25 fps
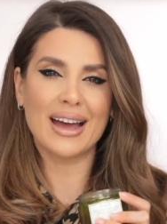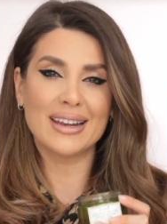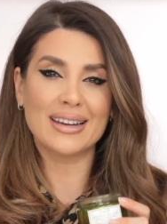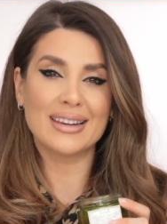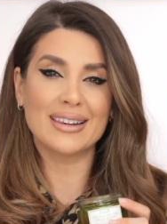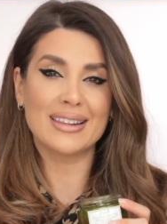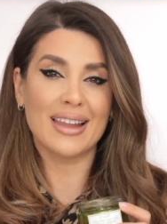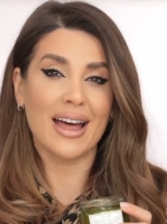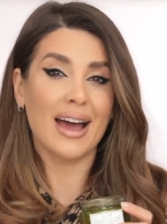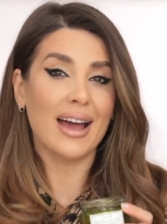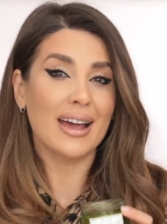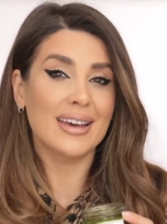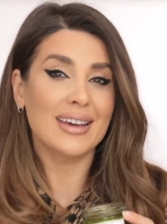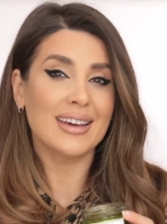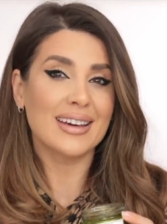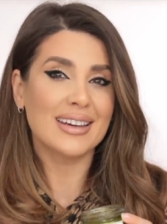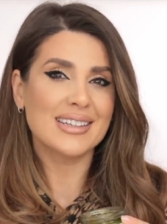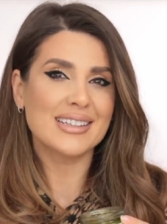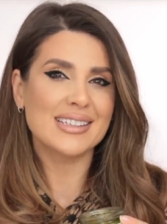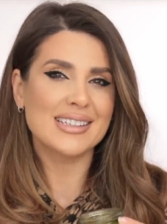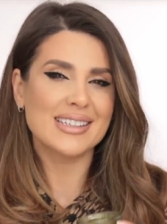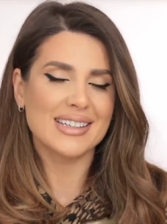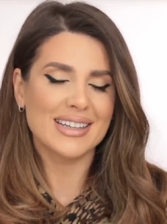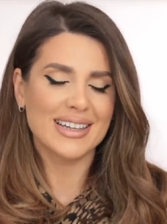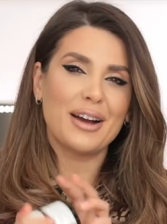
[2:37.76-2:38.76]
I like
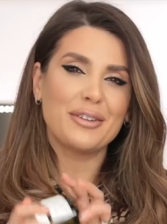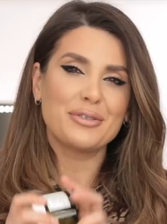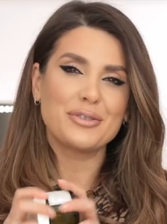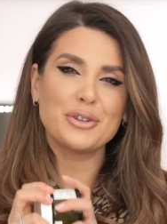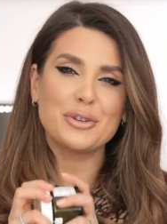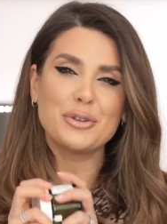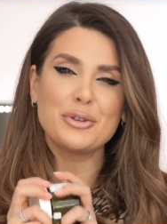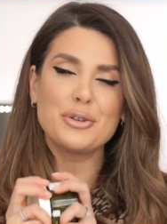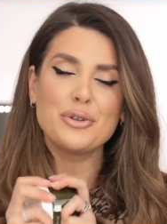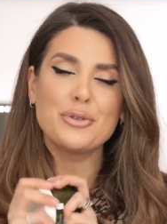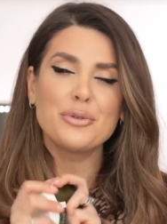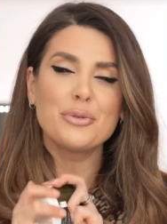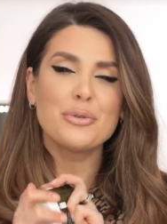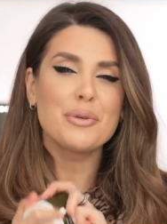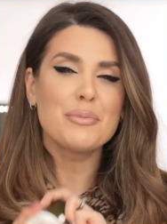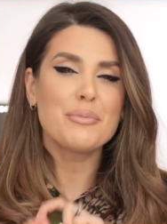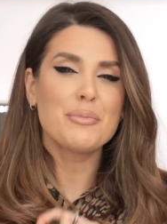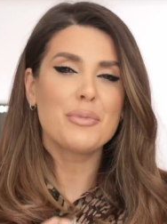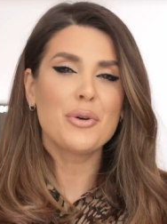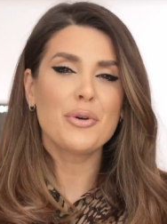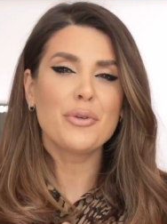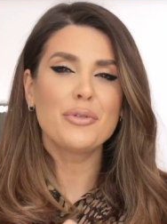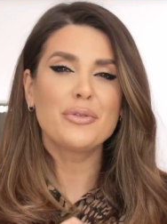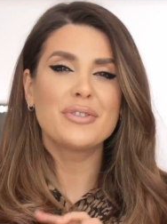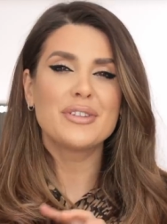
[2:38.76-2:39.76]
it. After you
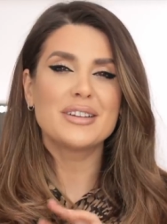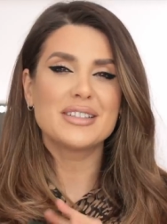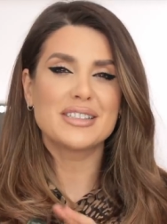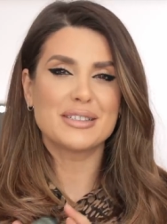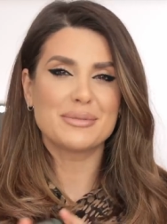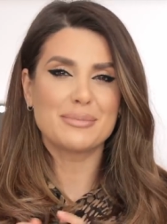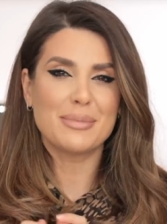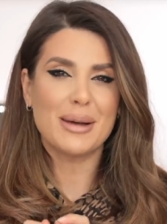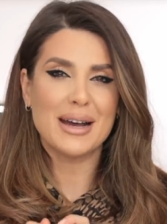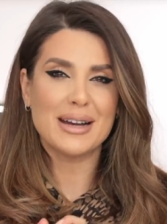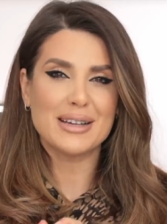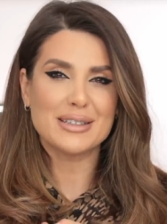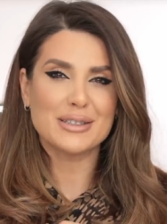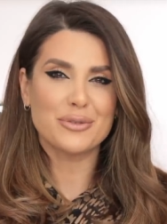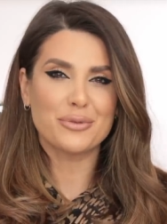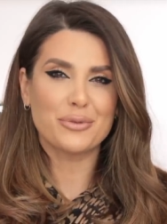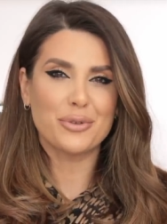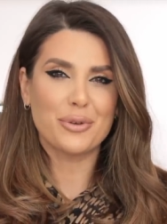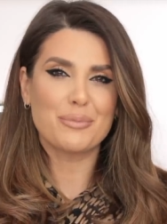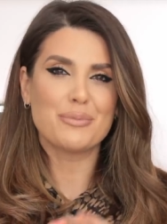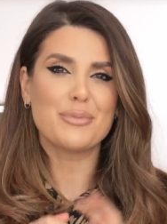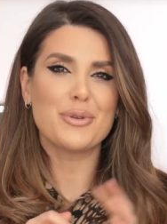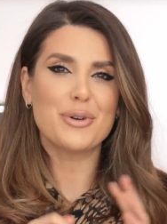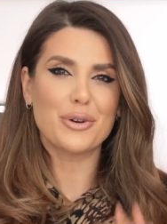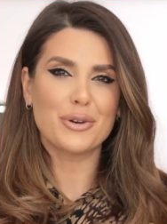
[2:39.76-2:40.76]
remove this mask
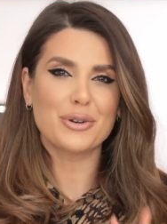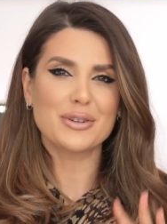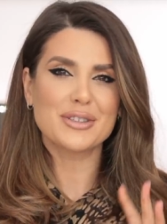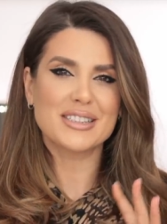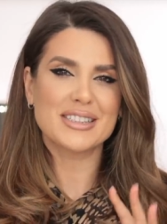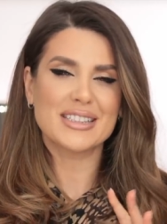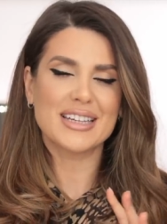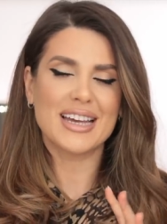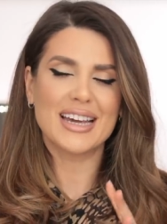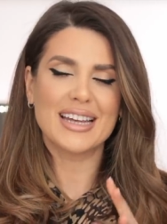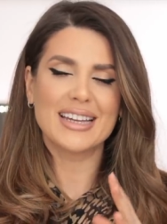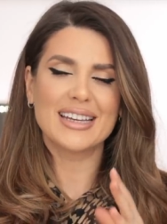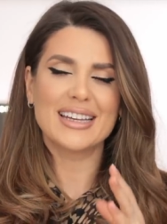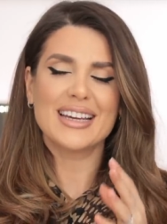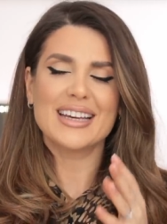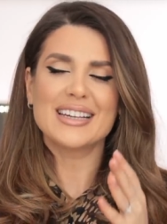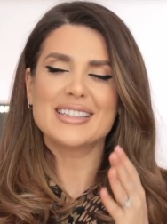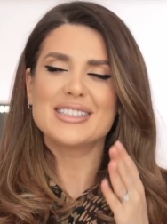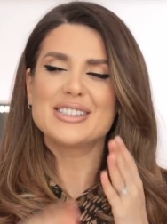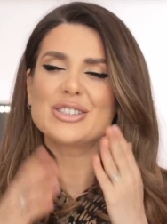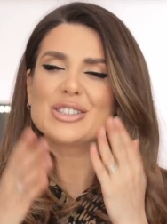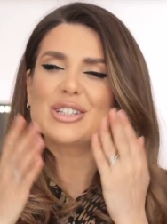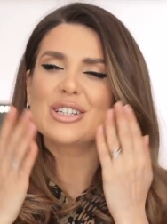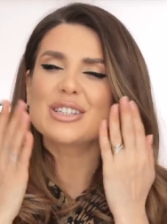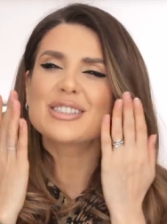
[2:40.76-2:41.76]
from your skin,
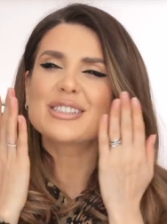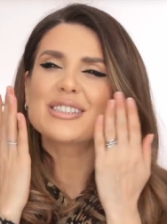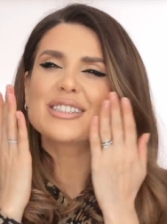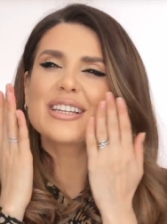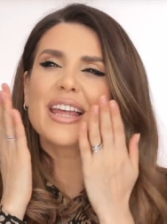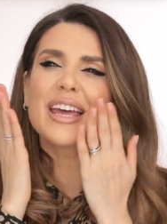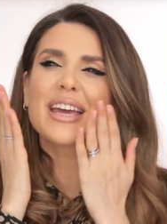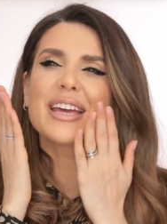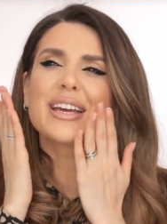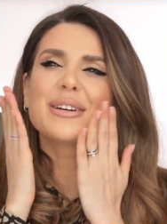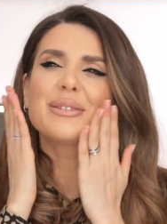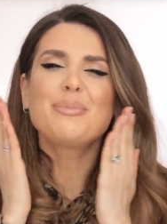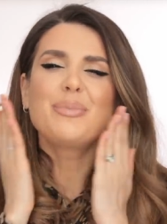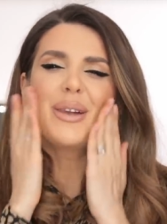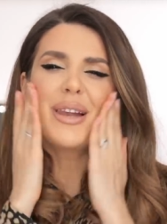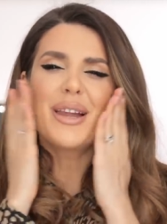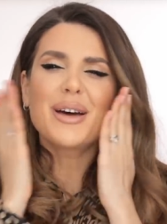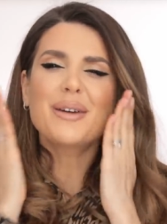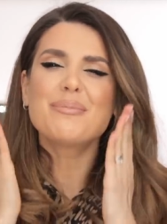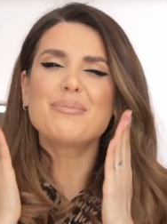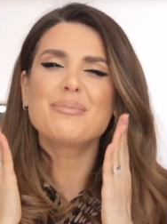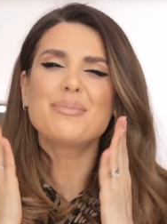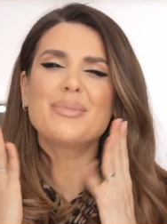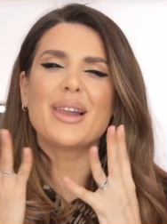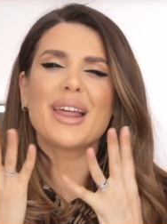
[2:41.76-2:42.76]
it's just like
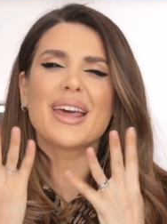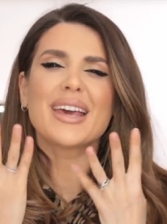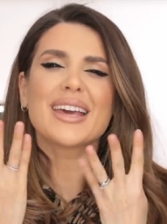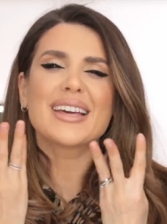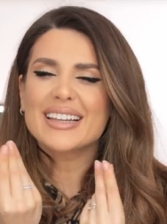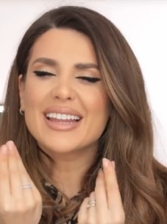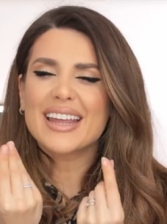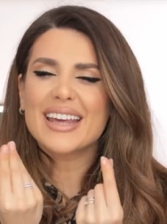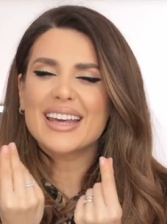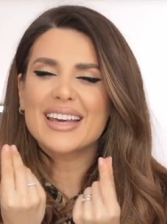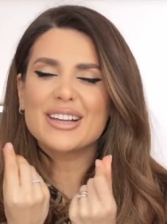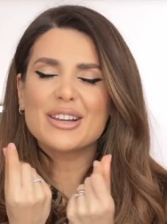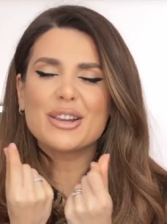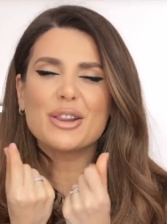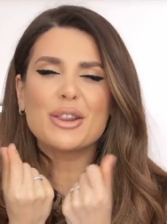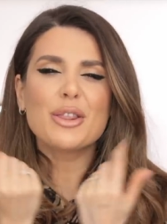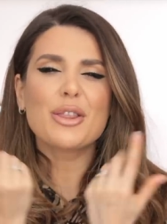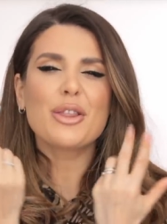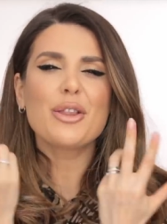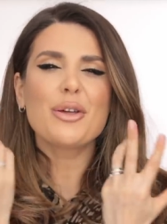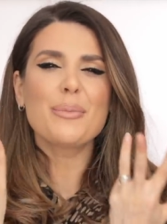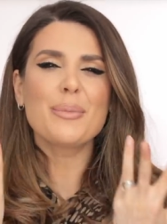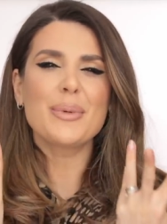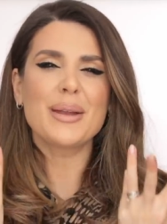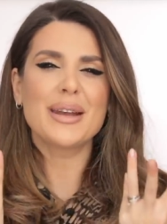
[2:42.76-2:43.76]
plump, like, like
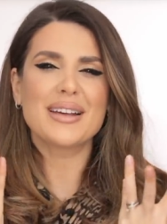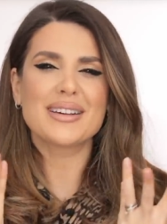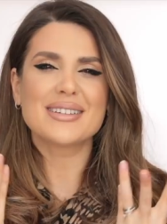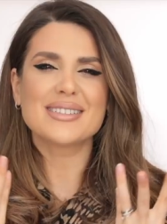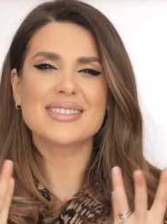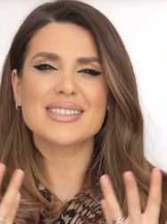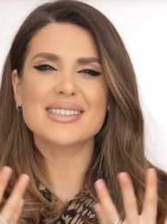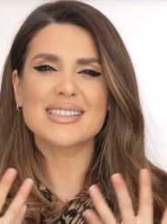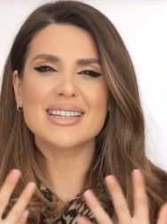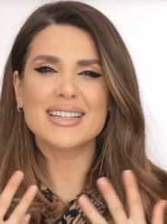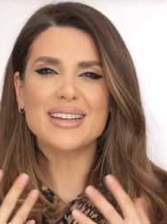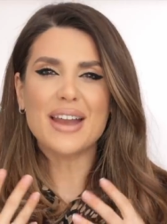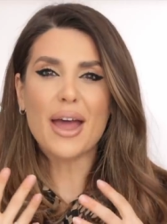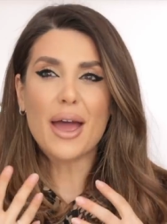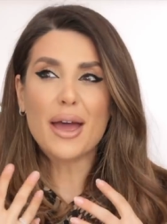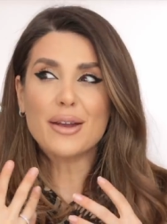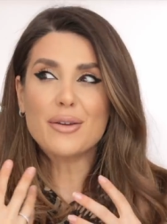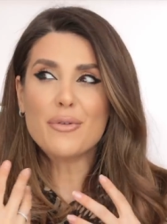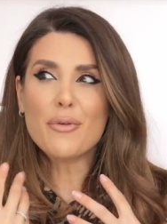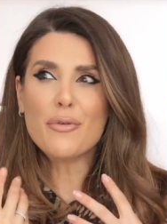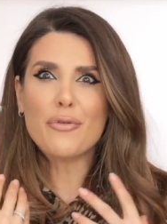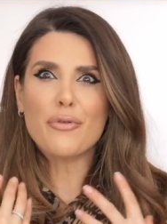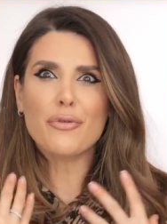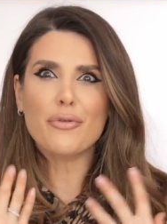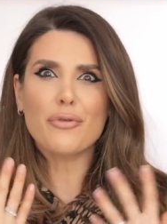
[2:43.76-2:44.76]
luminous and,
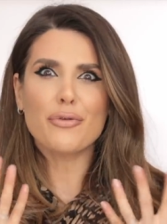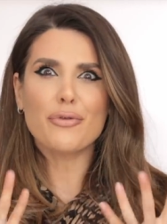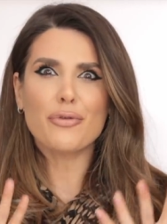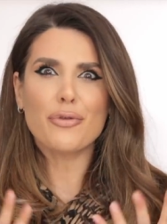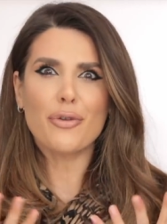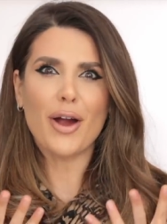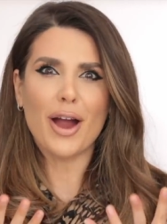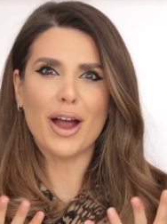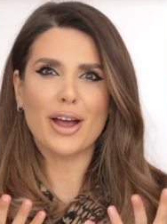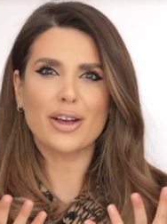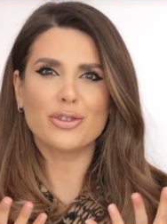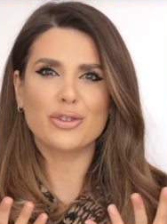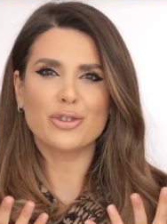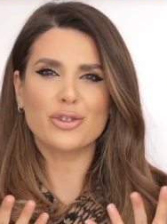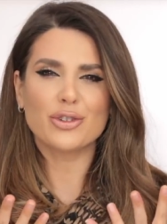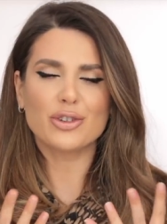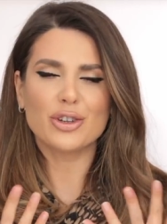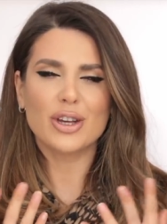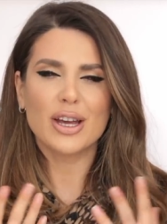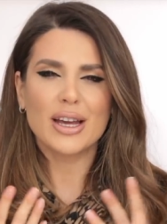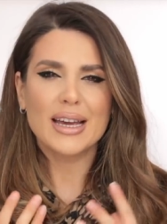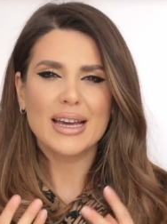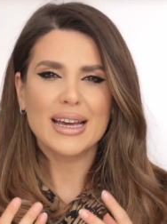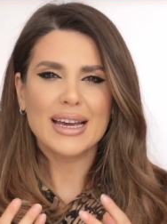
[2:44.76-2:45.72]
and fresh.